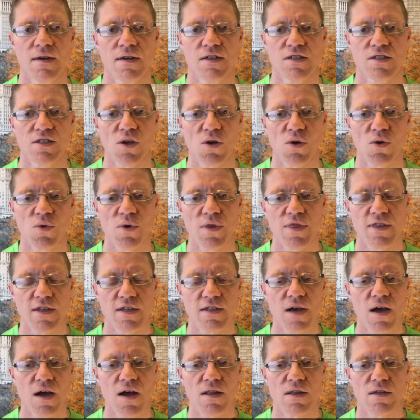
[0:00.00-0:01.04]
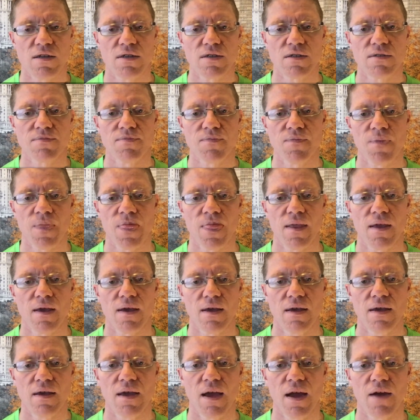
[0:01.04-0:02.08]
So with the dollar,
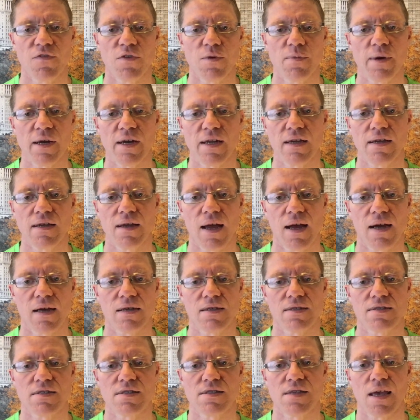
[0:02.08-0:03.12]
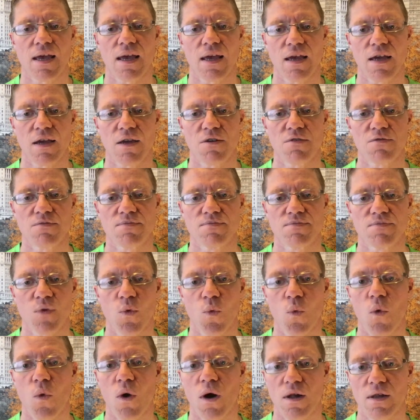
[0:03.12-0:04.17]
everybody has a
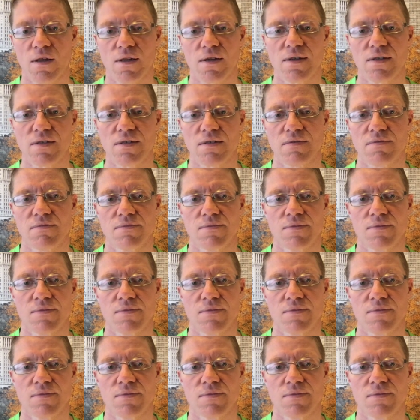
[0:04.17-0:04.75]
wallet,